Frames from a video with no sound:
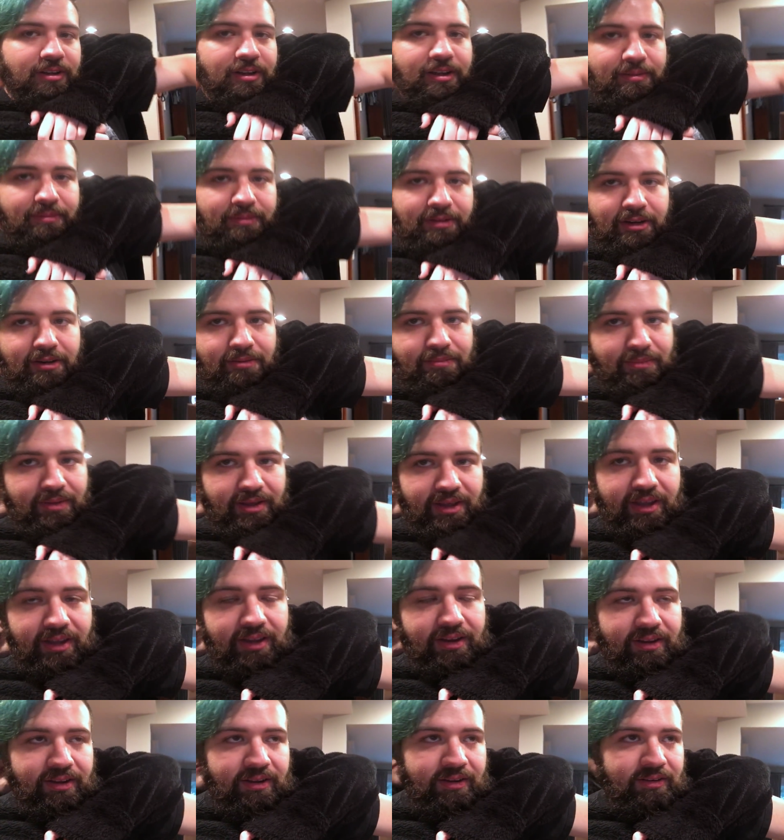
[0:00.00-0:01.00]
I'm gonna
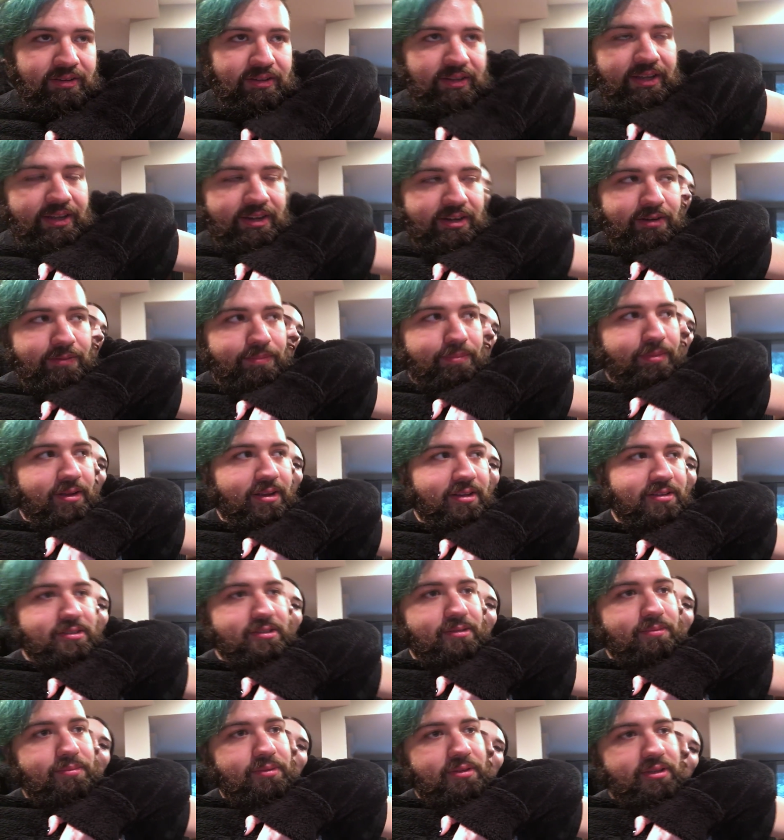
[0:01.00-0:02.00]
make later
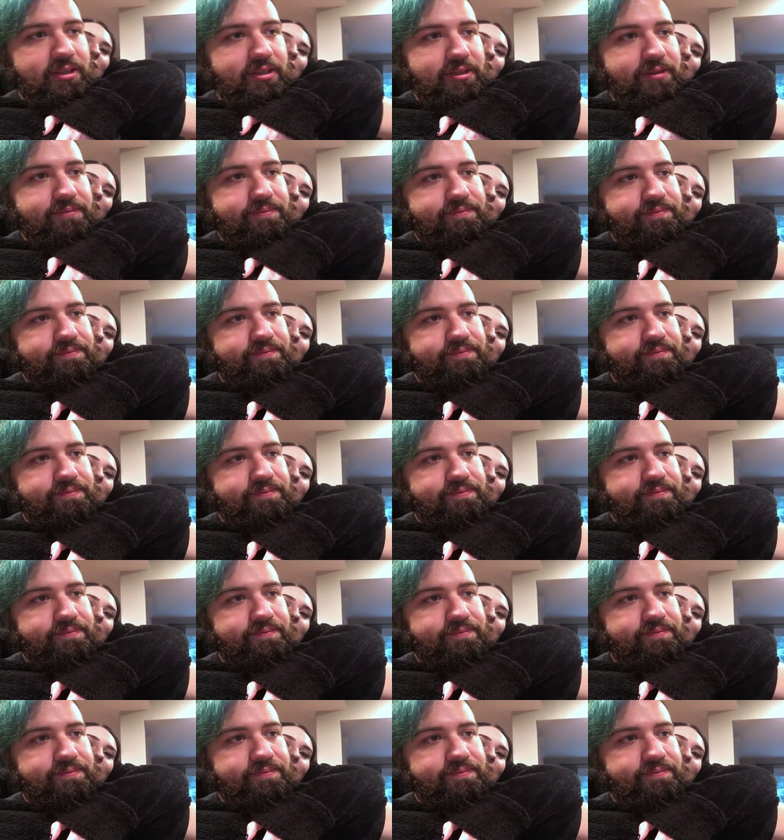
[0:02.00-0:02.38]
possibly.